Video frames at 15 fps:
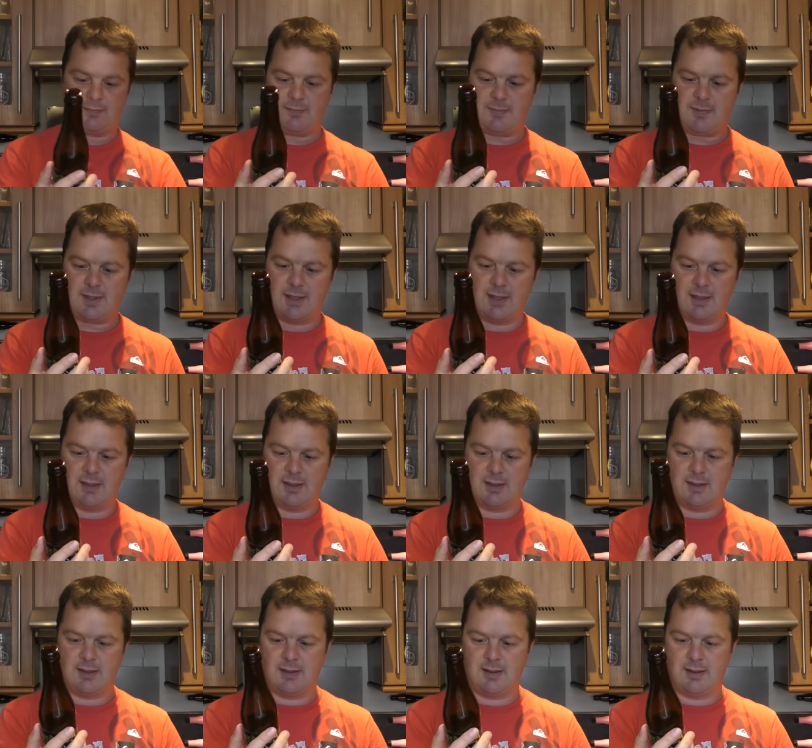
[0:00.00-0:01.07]

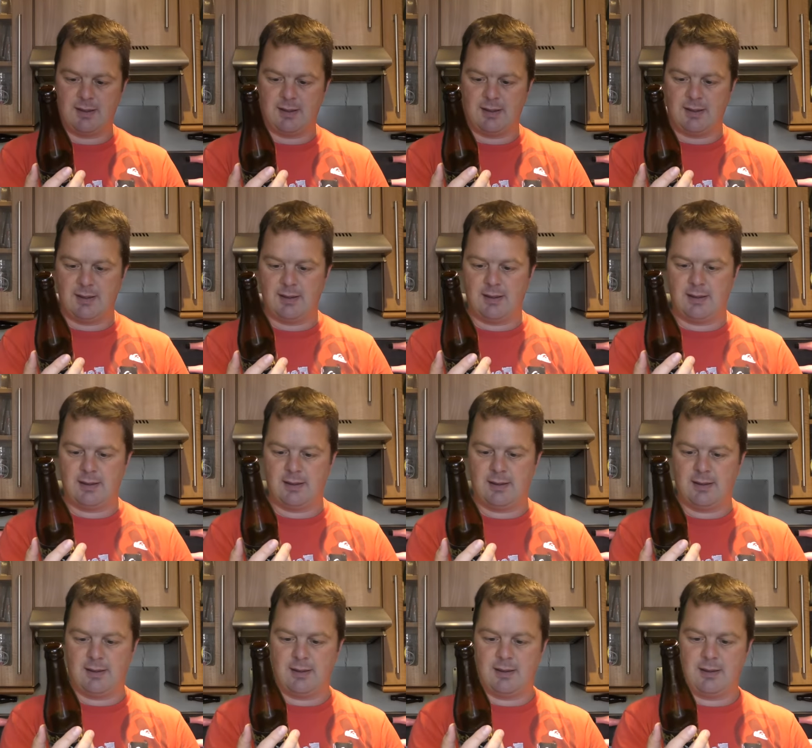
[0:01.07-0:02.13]

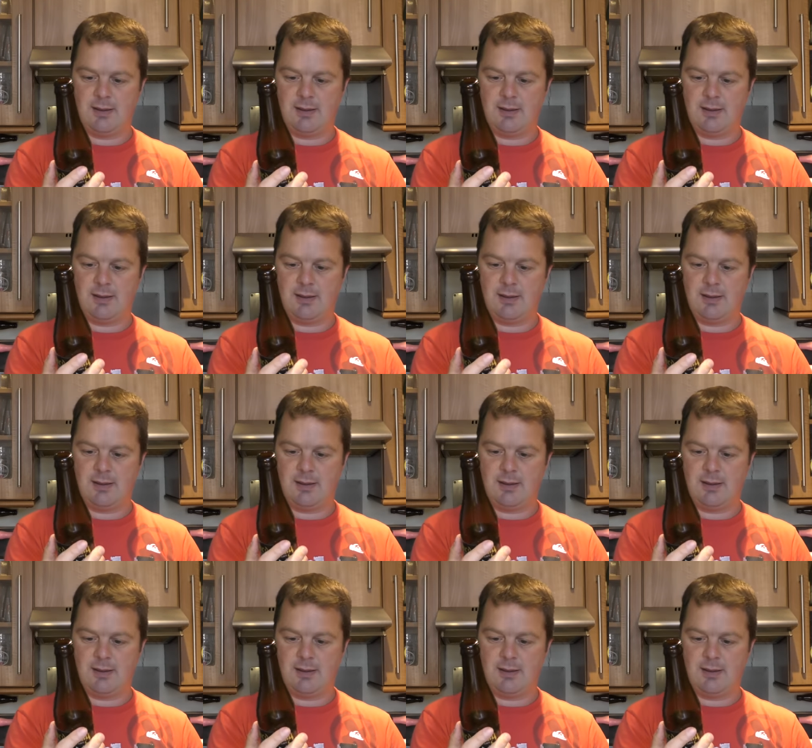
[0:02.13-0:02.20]
(no one is talking)